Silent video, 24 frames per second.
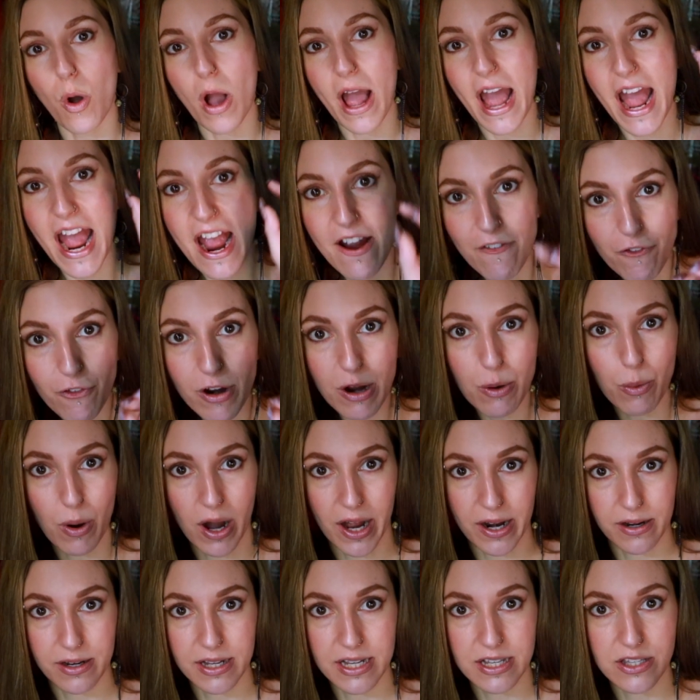
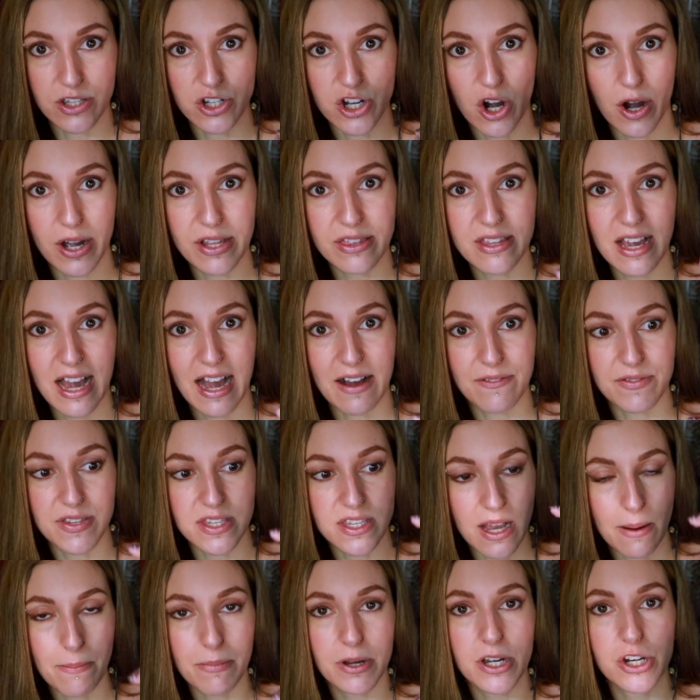Everyone is going to have
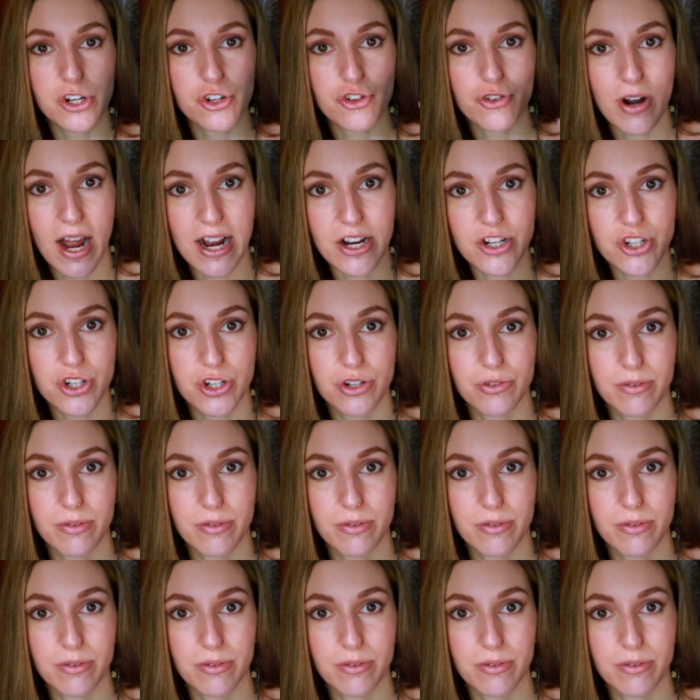some contraction